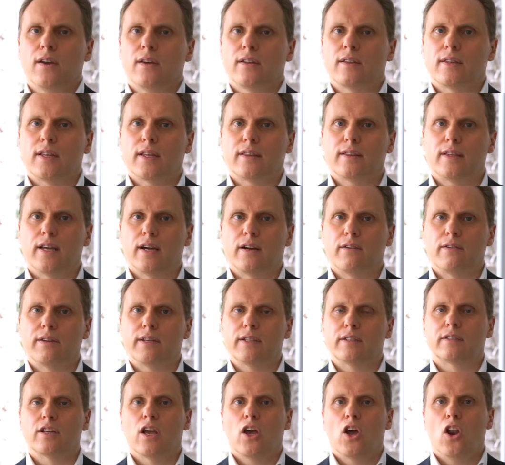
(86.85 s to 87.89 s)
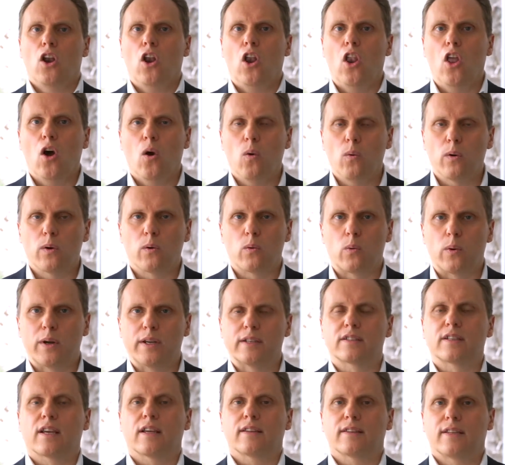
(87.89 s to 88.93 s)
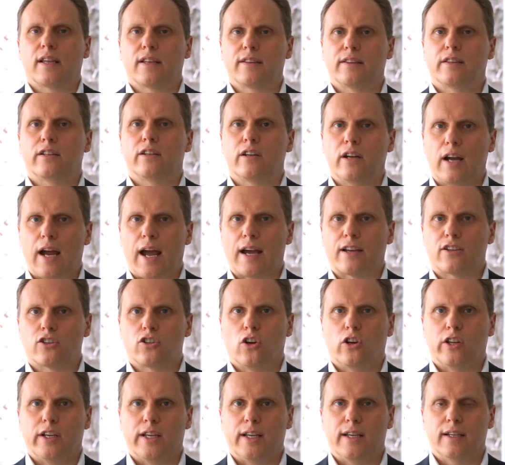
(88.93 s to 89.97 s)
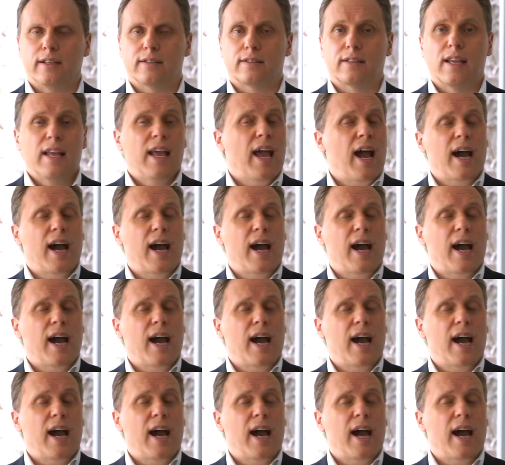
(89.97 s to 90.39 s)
that there is lower risk than there actually is.